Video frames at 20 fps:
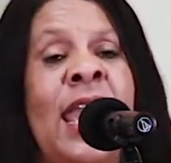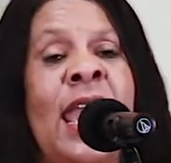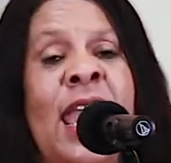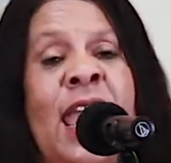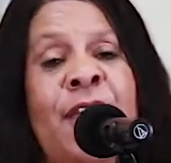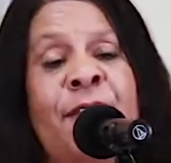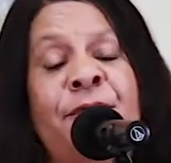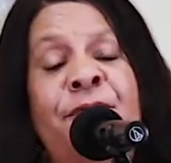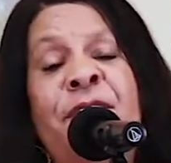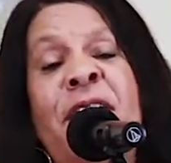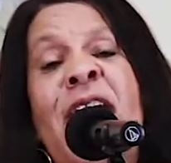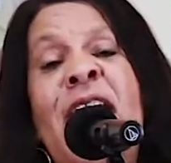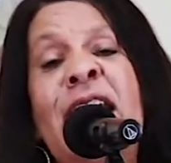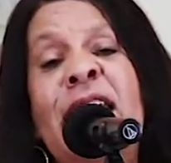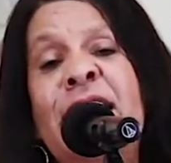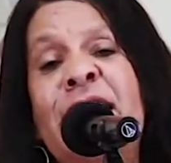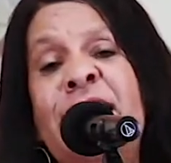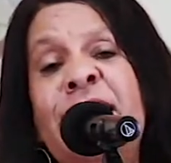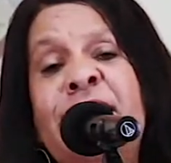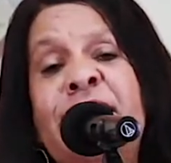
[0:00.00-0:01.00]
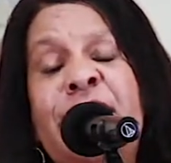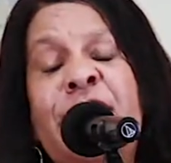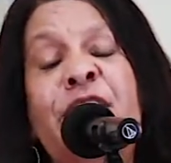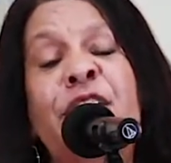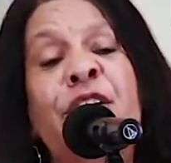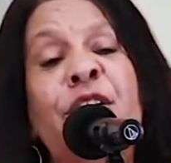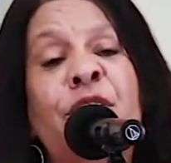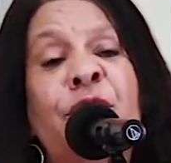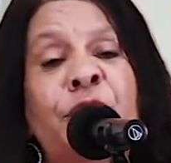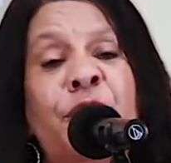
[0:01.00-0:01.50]
and fell
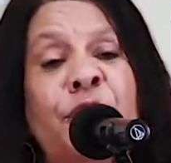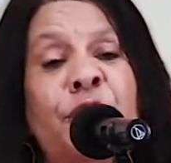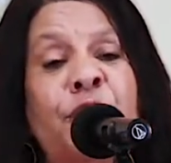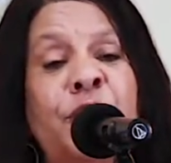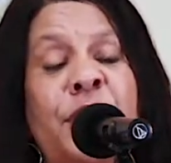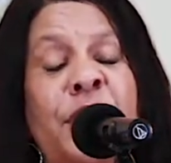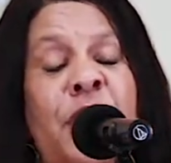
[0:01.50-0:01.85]
into a